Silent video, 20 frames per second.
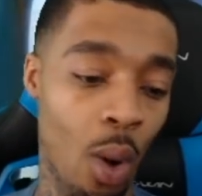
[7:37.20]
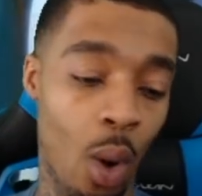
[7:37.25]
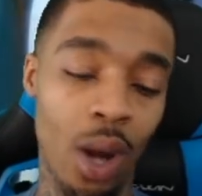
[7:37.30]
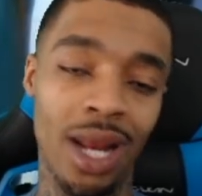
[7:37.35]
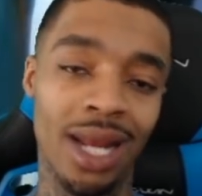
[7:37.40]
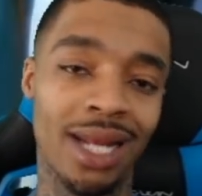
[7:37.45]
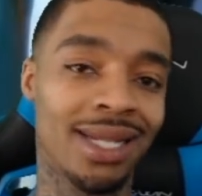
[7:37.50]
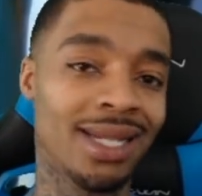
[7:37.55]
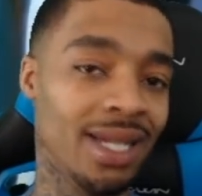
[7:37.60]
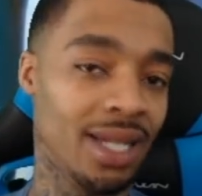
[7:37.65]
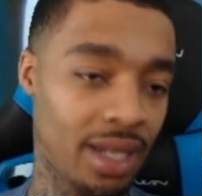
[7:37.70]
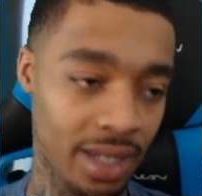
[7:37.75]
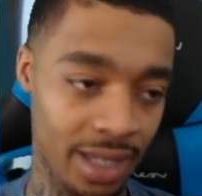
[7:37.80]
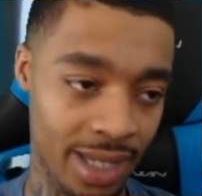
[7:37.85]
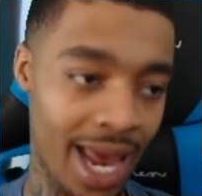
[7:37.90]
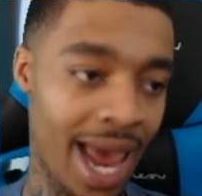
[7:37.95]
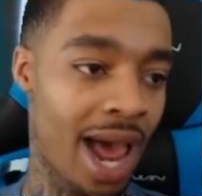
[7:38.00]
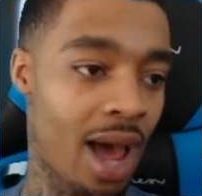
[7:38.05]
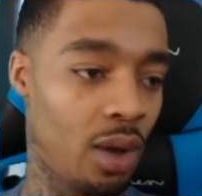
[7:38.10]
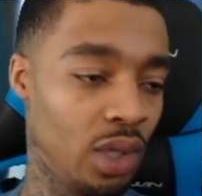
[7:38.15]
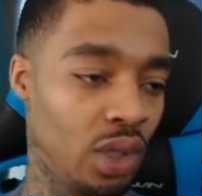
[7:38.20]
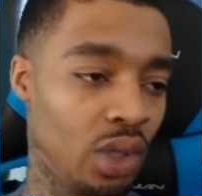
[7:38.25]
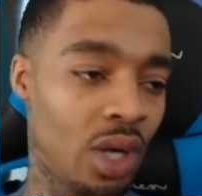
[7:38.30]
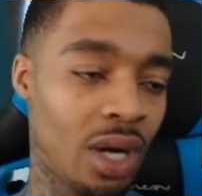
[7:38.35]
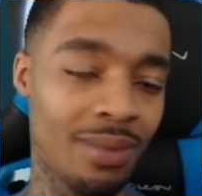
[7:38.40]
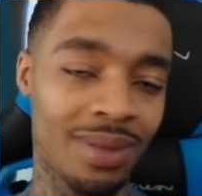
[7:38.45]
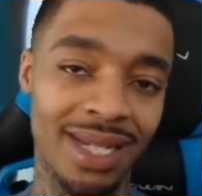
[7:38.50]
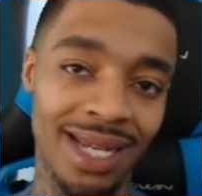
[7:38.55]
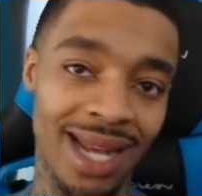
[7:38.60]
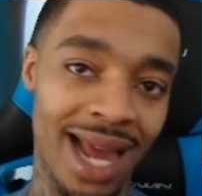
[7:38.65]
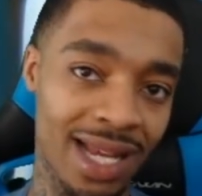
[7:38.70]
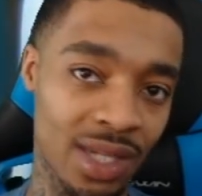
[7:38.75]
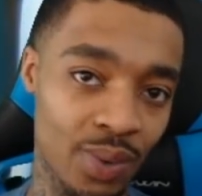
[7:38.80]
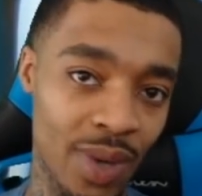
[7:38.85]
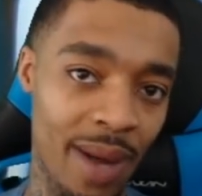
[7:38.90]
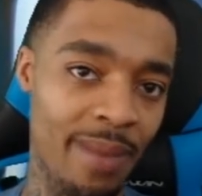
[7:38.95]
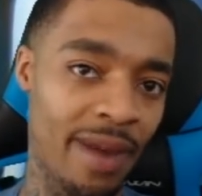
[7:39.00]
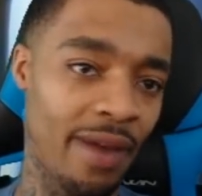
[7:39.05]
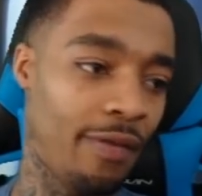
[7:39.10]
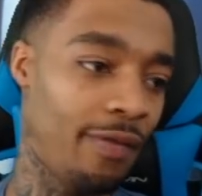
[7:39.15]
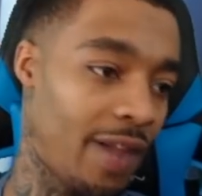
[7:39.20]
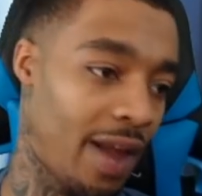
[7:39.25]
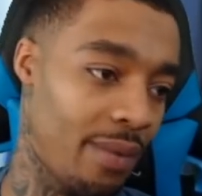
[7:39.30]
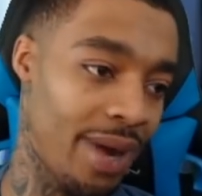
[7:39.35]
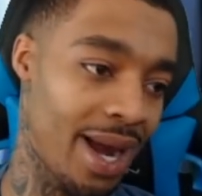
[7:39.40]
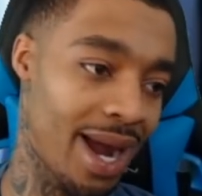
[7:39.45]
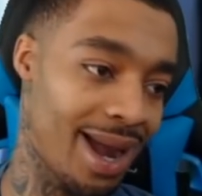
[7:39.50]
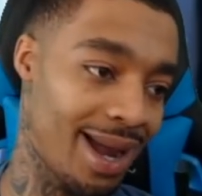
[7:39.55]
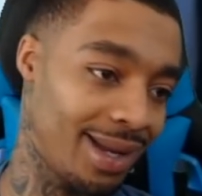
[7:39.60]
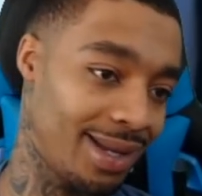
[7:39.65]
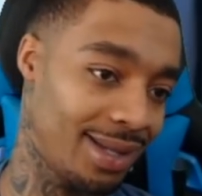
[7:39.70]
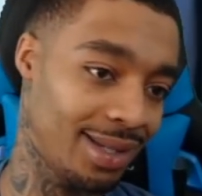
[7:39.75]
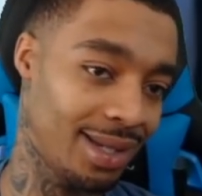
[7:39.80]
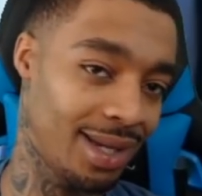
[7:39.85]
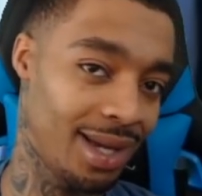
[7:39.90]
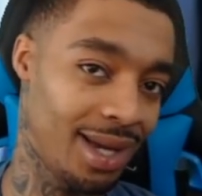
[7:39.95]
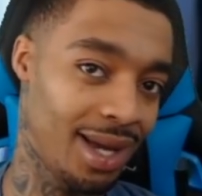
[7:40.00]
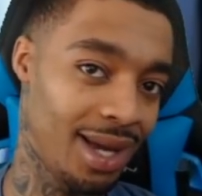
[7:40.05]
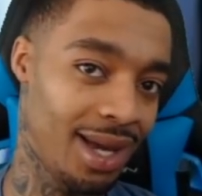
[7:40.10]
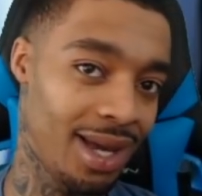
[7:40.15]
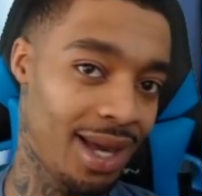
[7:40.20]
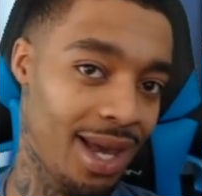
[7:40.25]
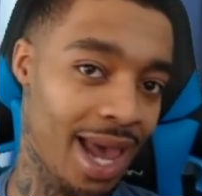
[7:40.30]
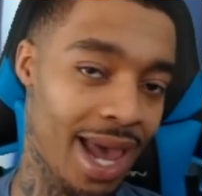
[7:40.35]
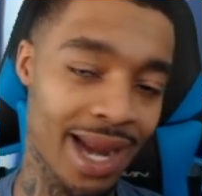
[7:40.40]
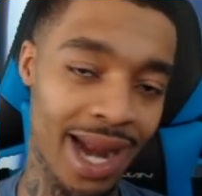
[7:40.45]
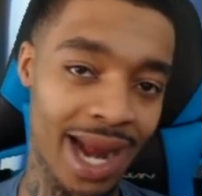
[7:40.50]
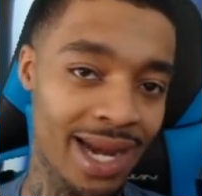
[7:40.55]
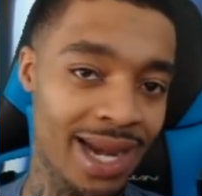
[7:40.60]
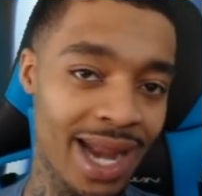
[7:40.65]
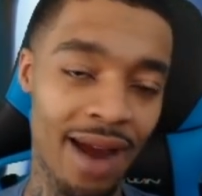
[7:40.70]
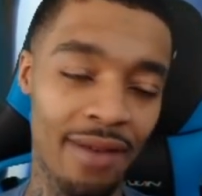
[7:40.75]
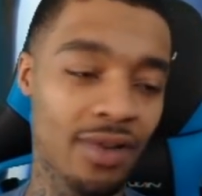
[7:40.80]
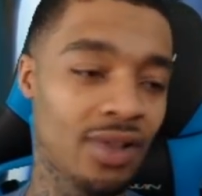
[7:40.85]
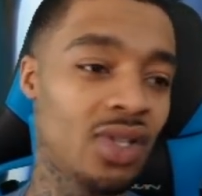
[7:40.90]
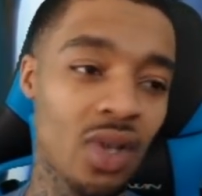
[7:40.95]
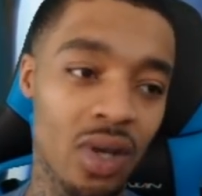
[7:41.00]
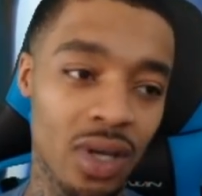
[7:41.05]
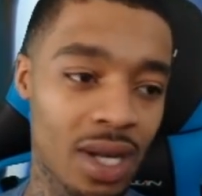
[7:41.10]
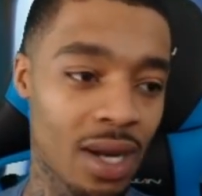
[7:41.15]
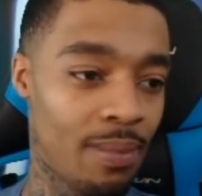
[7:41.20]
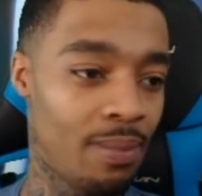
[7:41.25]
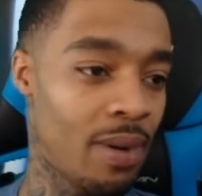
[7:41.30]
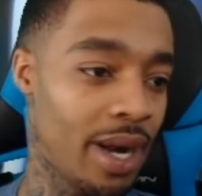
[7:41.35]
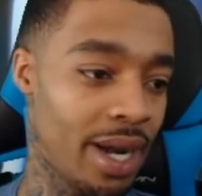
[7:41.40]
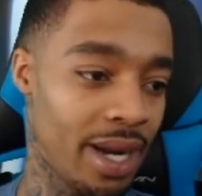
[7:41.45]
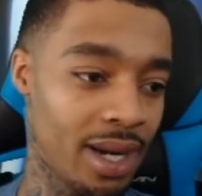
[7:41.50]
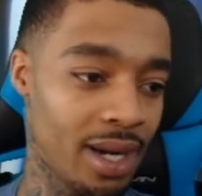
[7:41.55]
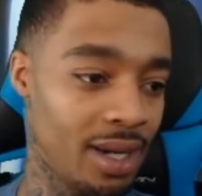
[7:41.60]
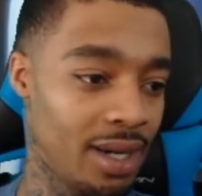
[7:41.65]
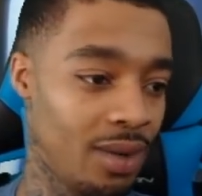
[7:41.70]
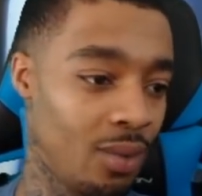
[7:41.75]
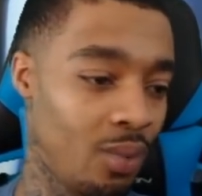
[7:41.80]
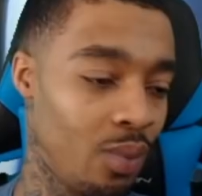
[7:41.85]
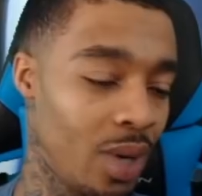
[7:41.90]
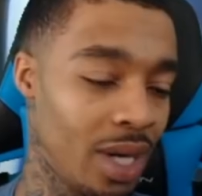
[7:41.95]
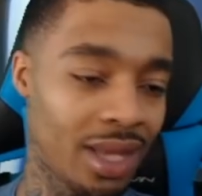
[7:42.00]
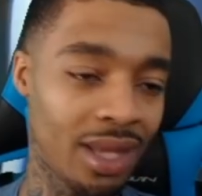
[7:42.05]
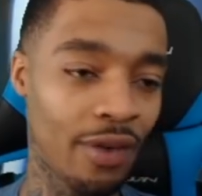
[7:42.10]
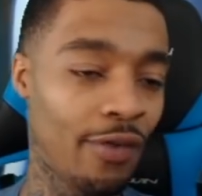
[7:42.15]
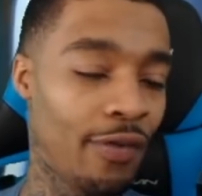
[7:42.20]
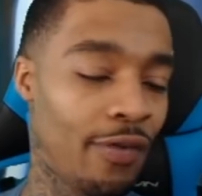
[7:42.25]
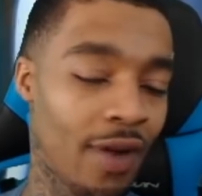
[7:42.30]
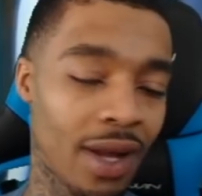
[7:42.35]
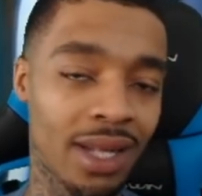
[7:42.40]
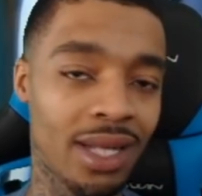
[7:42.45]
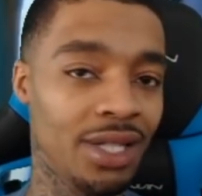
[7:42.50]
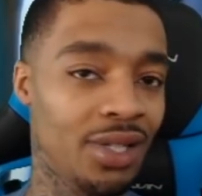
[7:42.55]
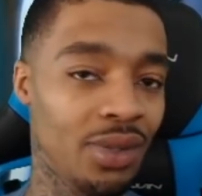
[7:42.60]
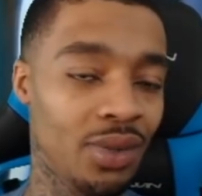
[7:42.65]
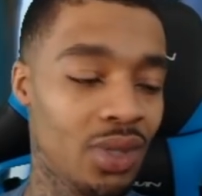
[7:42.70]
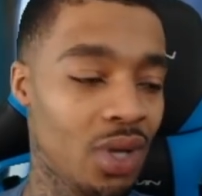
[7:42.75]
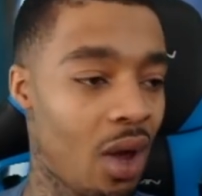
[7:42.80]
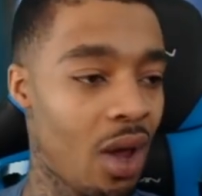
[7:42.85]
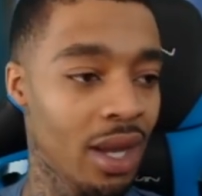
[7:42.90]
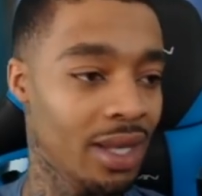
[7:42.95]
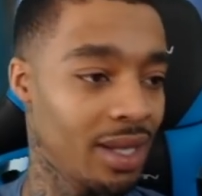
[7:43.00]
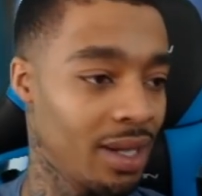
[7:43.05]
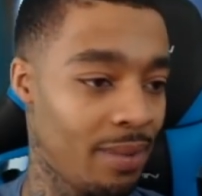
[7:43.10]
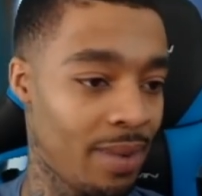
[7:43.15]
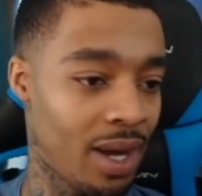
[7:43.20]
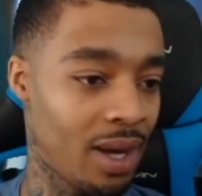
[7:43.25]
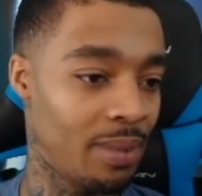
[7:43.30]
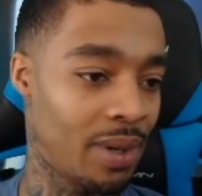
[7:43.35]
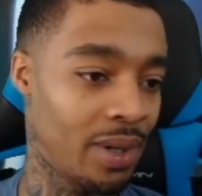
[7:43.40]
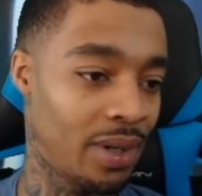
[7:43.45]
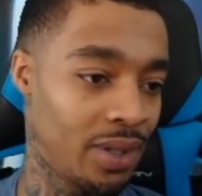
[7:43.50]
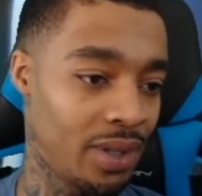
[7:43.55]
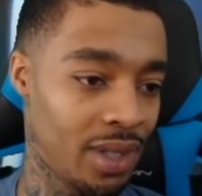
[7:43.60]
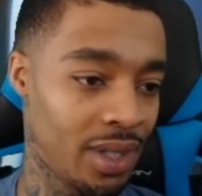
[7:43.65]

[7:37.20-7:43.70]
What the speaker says: into now. You know what I'm saying? That's when I made Flight Reacts. And I never took a break. What the fuck is you talking about, bro?